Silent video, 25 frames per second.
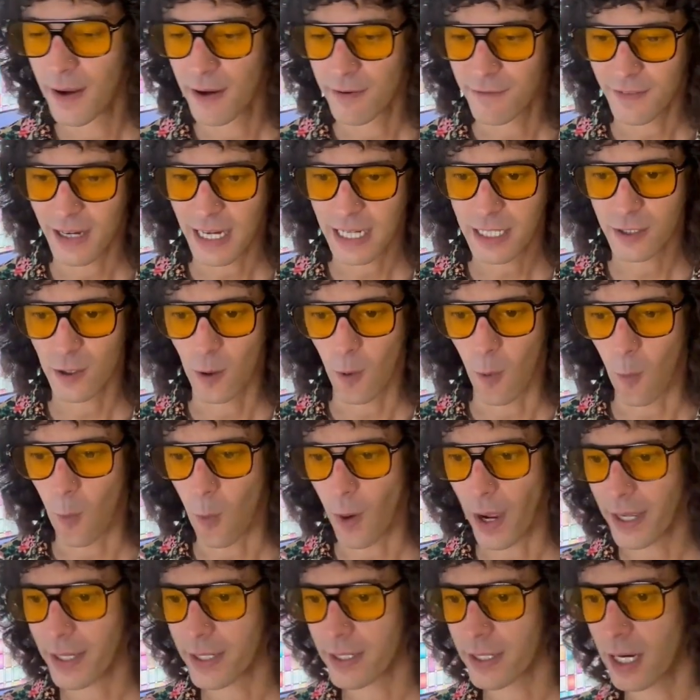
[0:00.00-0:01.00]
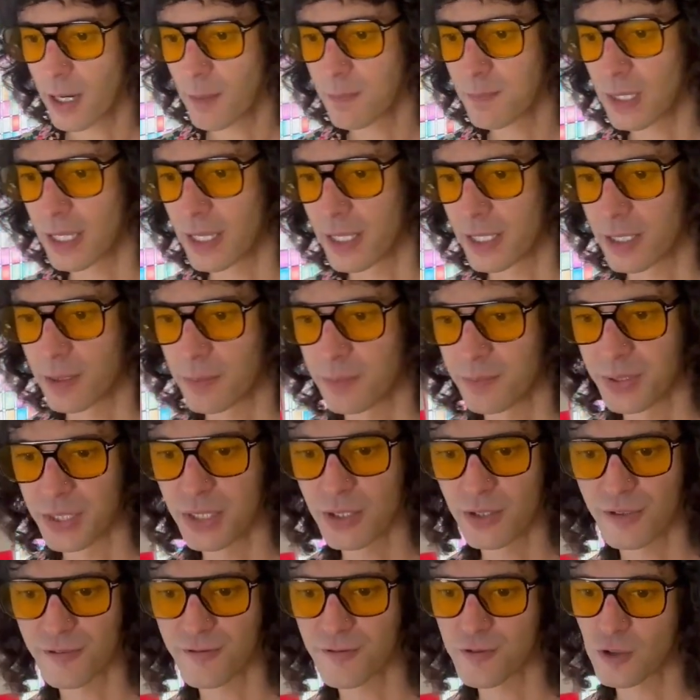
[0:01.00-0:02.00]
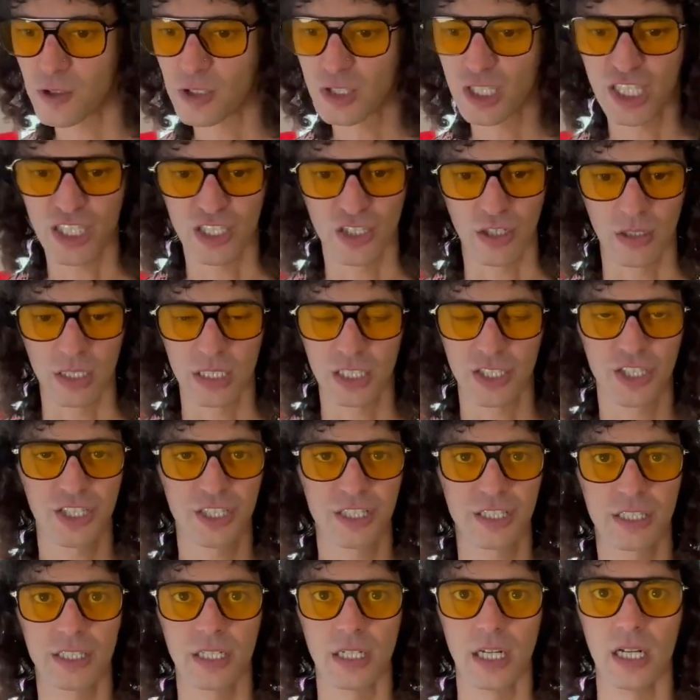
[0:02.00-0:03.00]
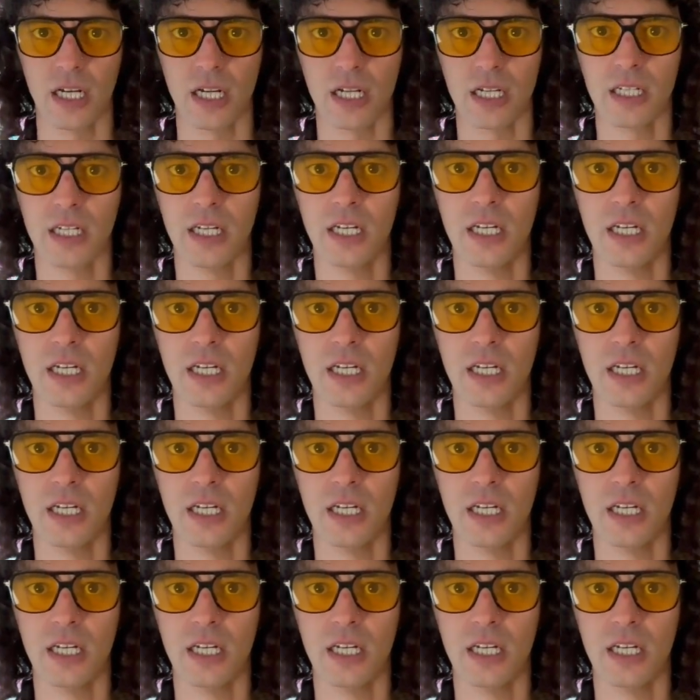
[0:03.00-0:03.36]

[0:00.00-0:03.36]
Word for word: If I could wake up like a beautiful, you know, just a,